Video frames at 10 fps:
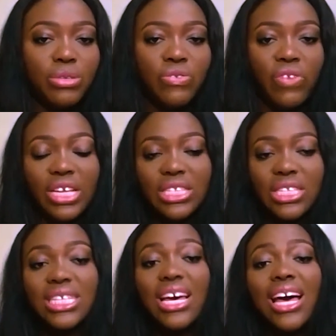
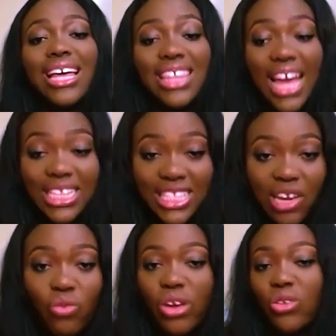devices, that
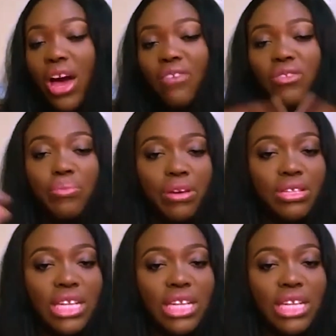day when you have the bells